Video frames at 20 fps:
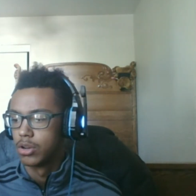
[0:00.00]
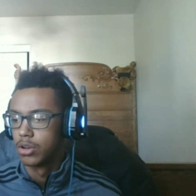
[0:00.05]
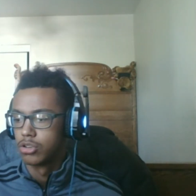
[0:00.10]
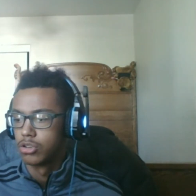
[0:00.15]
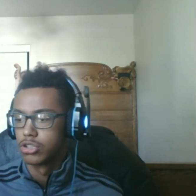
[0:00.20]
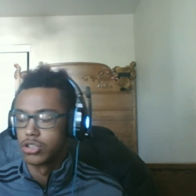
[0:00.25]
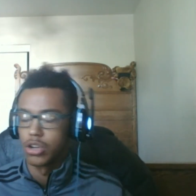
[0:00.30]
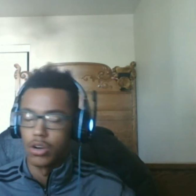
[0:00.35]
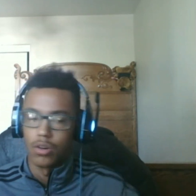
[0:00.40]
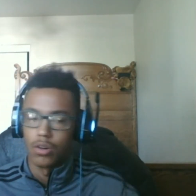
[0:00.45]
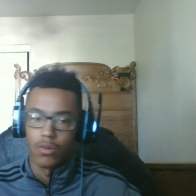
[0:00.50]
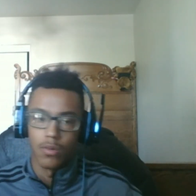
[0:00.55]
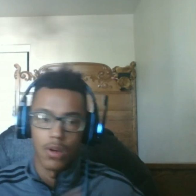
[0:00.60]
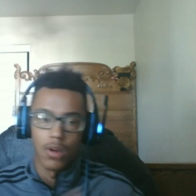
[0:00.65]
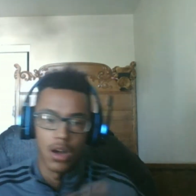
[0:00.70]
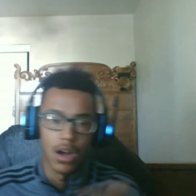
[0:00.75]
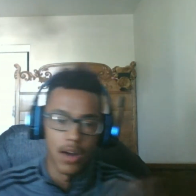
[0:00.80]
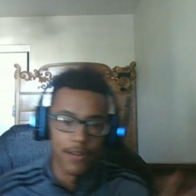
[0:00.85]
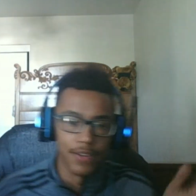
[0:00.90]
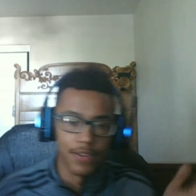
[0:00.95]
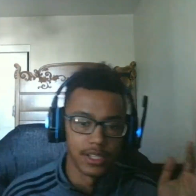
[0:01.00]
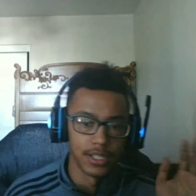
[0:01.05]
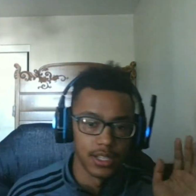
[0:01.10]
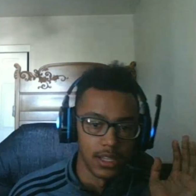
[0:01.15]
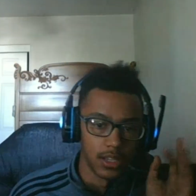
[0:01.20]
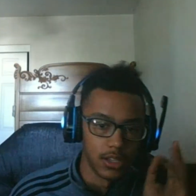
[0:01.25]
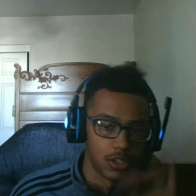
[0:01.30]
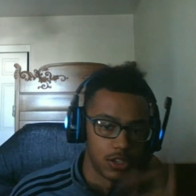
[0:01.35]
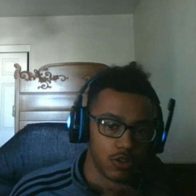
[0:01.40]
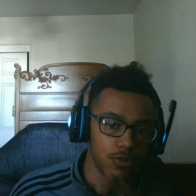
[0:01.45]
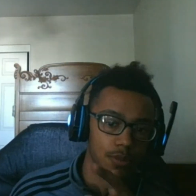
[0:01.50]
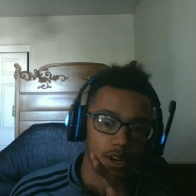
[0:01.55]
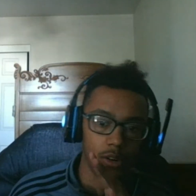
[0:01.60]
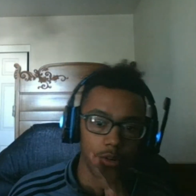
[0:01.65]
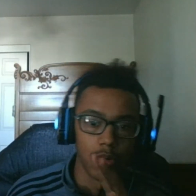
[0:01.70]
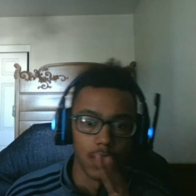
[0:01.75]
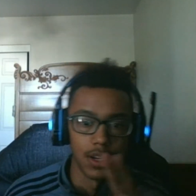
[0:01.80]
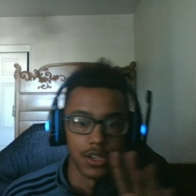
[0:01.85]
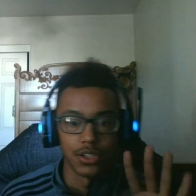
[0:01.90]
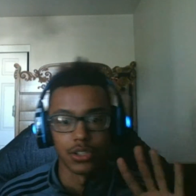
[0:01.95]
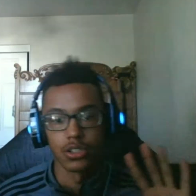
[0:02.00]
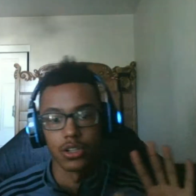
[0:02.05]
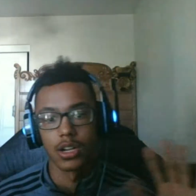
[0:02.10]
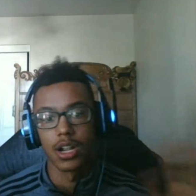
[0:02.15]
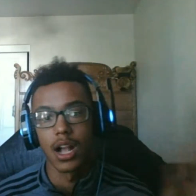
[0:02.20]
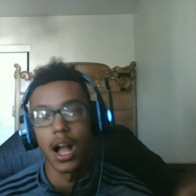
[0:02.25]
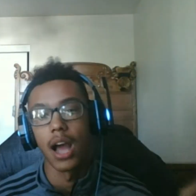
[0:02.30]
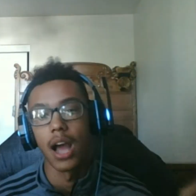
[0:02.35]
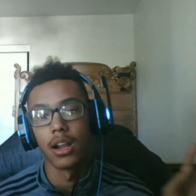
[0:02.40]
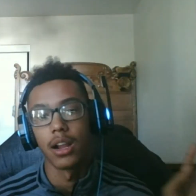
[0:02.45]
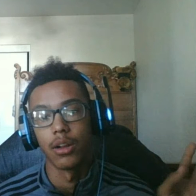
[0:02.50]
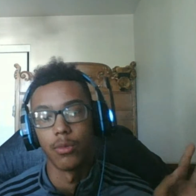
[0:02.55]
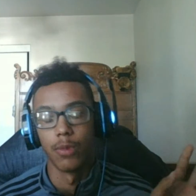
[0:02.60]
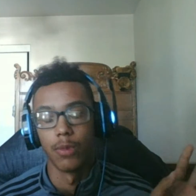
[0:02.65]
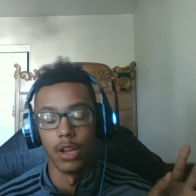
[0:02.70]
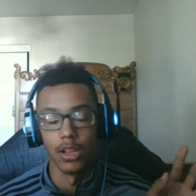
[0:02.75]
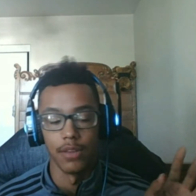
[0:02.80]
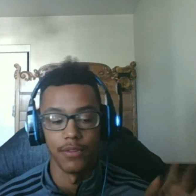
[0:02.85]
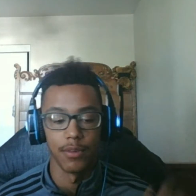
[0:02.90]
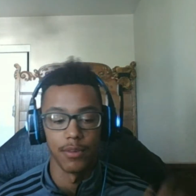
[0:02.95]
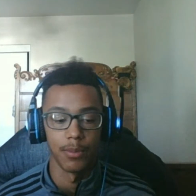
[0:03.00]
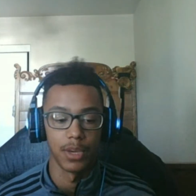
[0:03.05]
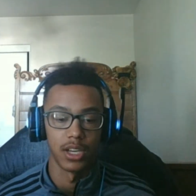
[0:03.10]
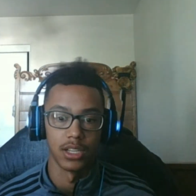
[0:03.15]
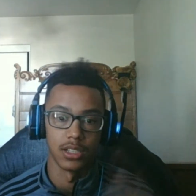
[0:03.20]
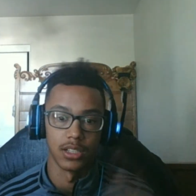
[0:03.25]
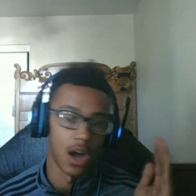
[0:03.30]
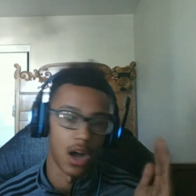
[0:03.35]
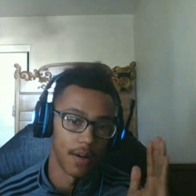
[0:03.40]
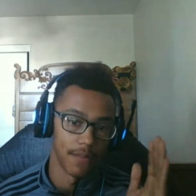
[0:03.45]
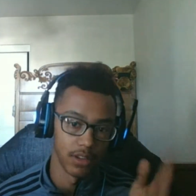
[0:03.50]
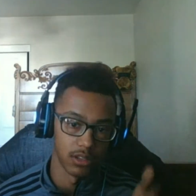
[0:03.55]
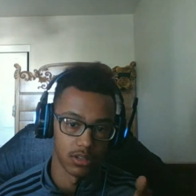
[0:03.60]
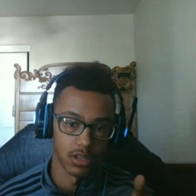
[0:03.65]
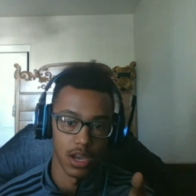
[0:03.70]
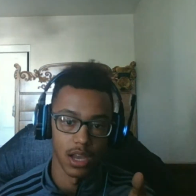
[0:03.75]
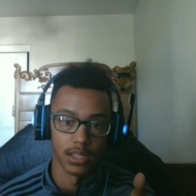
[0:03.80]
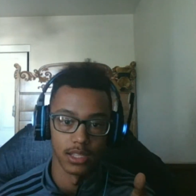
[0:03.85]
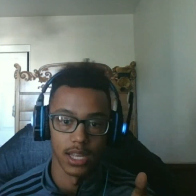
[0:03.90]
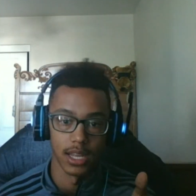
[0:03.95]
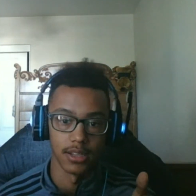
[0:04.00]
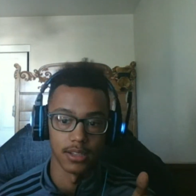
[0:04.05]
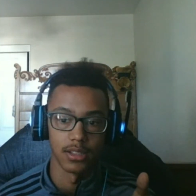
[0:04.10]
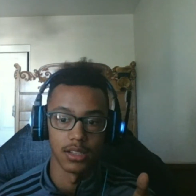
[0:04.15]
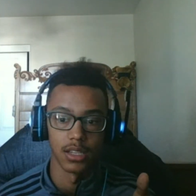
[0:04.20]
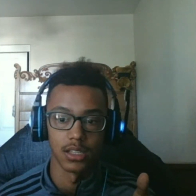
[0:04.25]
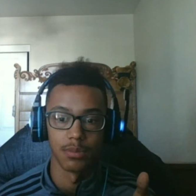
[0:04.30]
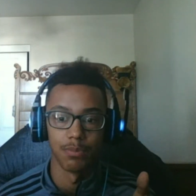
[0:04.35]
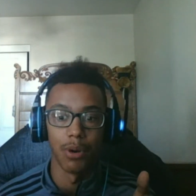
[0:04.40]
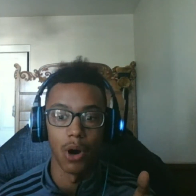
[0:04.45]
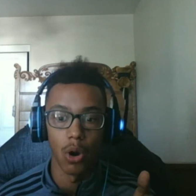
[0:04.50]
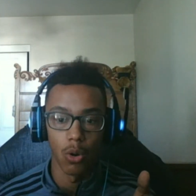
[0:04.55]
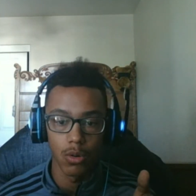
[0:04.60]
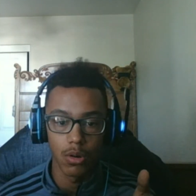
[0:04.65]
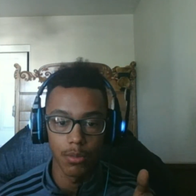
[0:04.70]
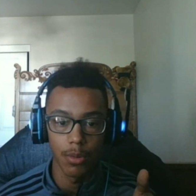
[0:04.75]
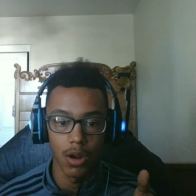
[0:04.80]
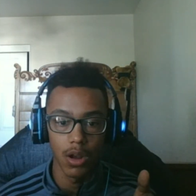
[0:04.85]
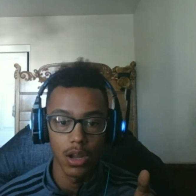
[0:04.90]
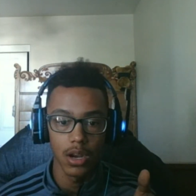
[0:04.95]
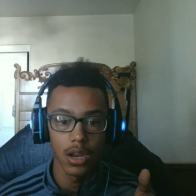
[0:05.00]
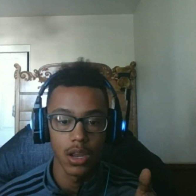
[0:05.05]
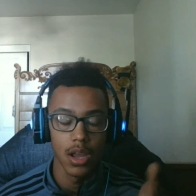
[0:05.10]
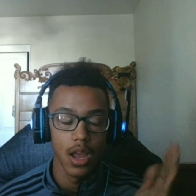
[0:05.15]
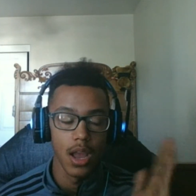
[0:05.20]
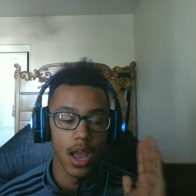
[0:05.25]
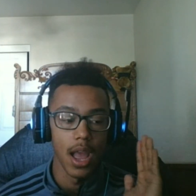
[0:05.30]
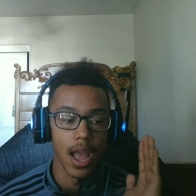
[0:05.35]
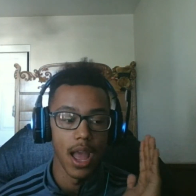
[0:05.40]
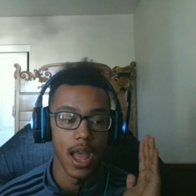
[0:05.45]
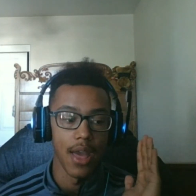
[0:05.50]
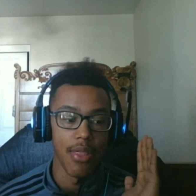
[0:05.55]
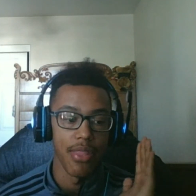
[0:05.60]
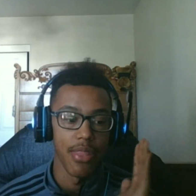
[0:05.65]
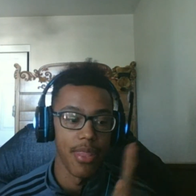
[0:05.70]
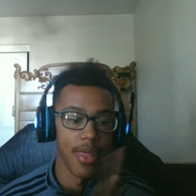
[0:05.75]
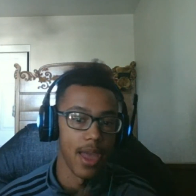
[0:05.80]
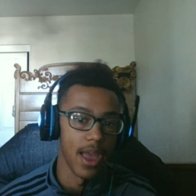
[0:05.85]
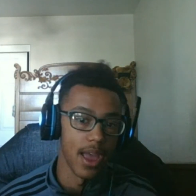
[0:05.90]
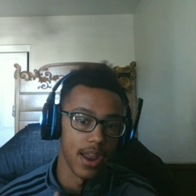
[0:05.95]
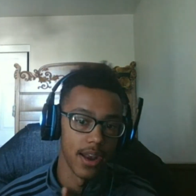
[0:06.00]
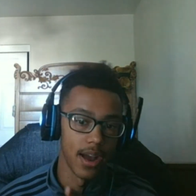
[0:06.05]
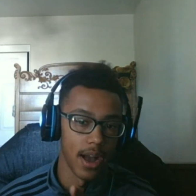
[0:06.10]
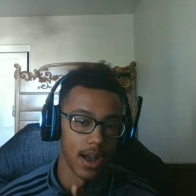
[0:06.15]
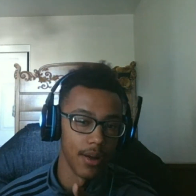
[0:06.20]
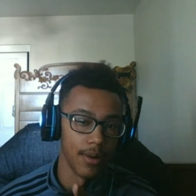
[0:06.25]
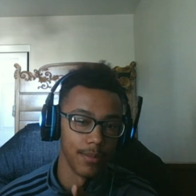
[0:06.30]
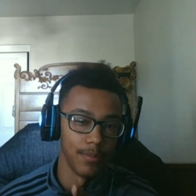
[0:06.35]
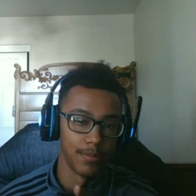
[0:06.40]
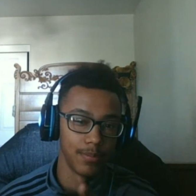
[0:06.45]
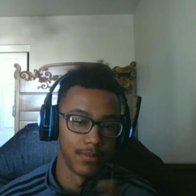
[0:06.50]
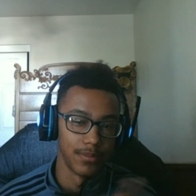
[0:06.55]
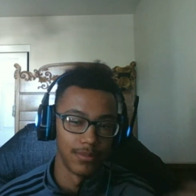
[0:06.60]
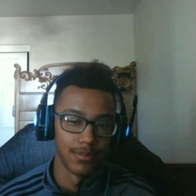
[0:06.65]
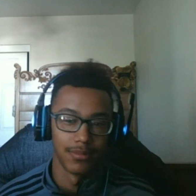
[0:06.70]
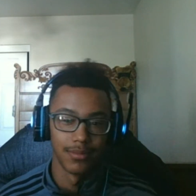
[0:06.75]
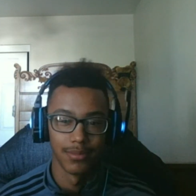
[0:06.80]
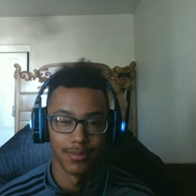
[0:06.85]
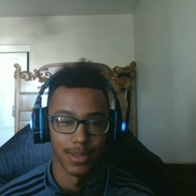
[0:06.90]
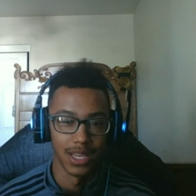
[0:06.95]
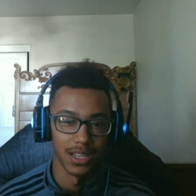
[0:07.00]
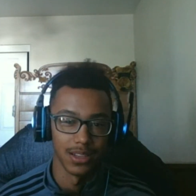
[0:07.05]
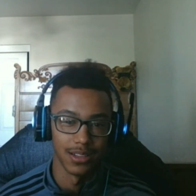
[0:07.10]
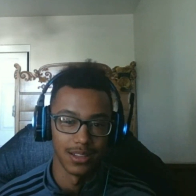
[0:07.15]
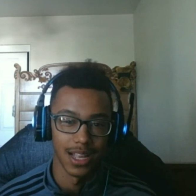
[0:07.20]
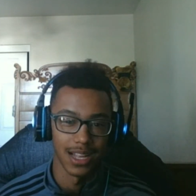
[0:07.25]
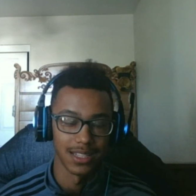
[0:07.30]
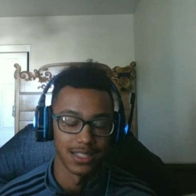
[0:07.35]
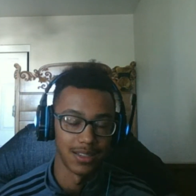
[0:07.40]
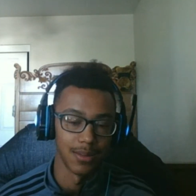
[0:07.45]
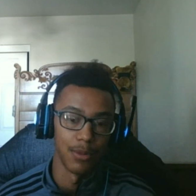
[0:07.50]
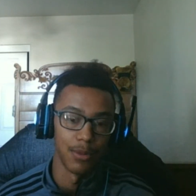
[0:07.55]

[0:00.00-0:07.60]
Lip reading: So obviously the two middle questions are kind of irrelevant because obviously I take 6 Pokemon, and then I mean that's the